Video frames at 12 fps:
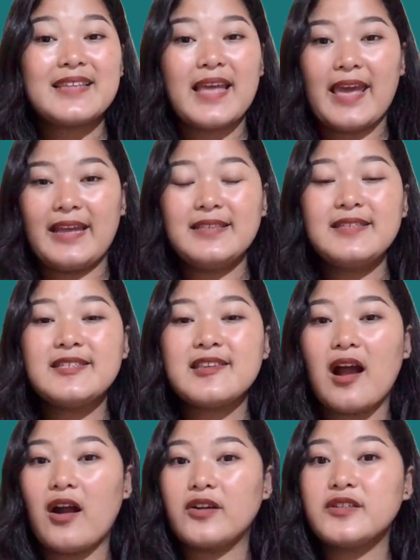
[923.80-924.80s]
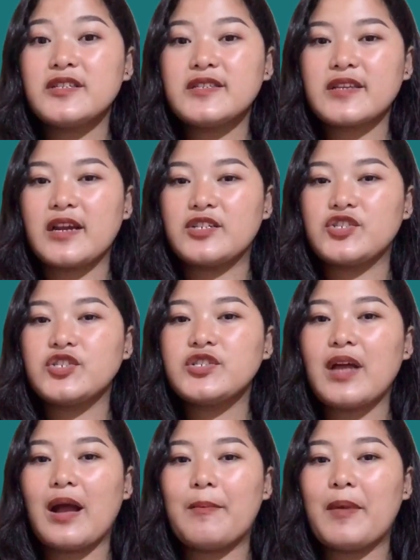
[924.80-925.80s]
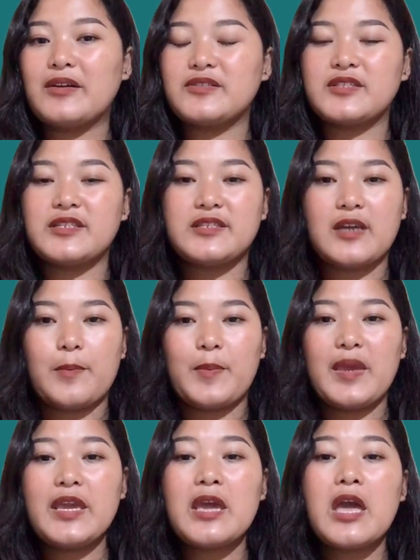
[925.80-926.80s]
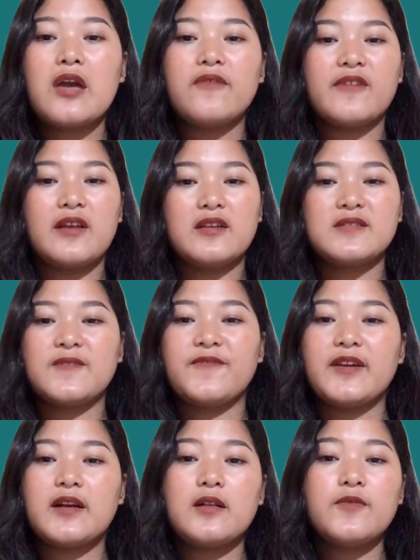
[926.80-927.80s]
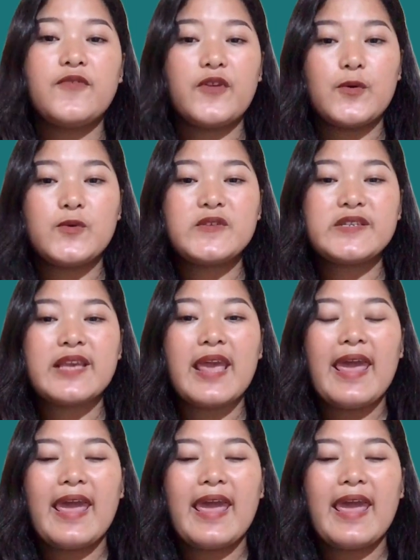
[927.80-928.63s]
ends our discussion about the topic philosophical views